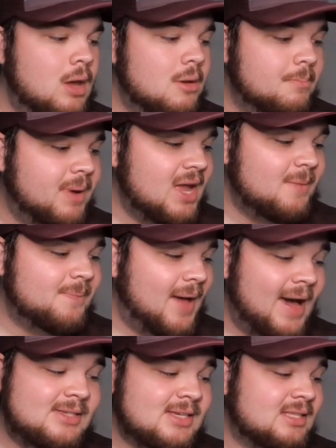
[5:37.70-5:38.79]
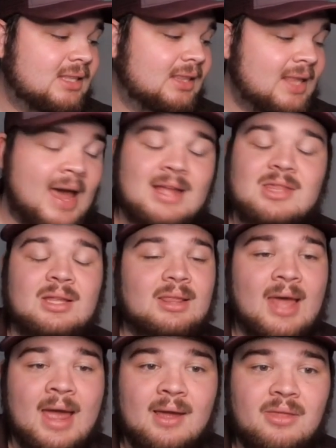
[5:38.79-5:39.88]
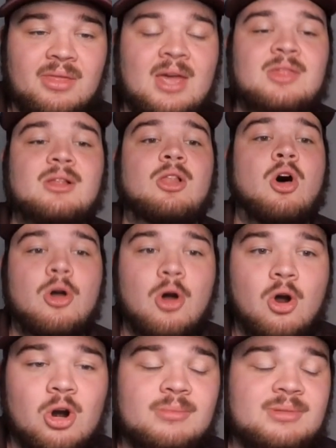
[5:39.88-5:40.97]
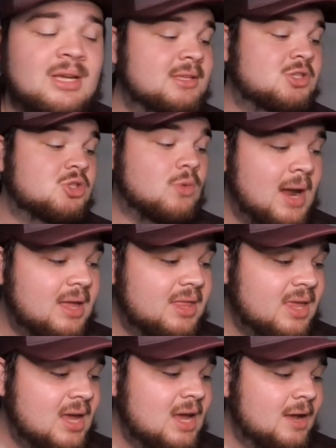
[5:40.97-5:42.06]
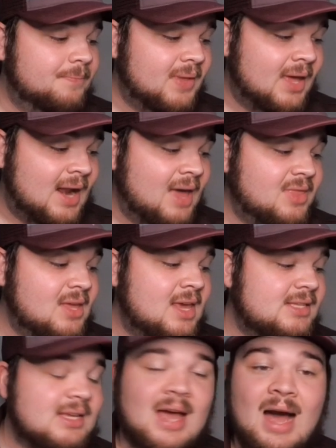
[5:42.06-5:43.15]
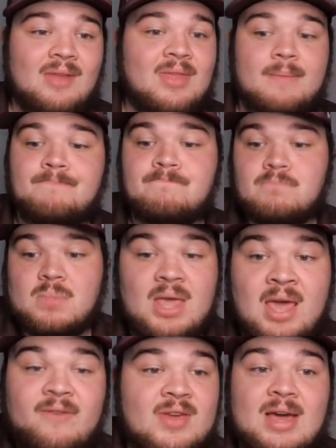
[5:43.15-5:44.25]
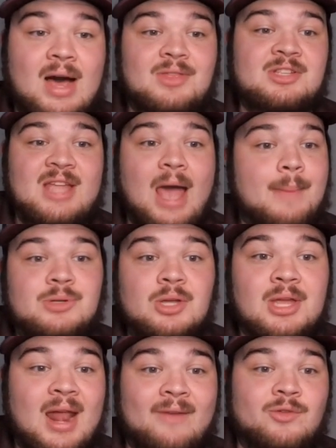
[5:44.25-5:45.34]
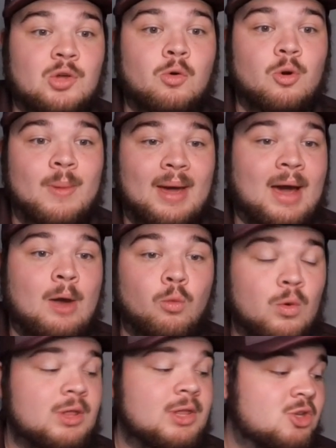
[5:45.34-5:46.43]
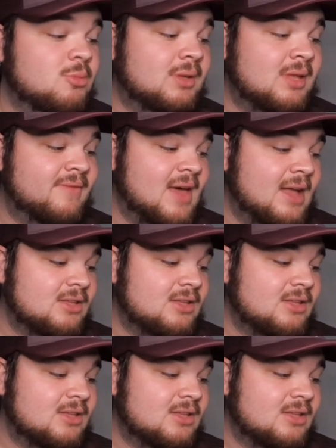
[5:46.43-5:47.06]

But I just like the length and the long arms and the strength. And I think he's a guy that, if he got the snaps, could get after the quarterback. I really do believe that.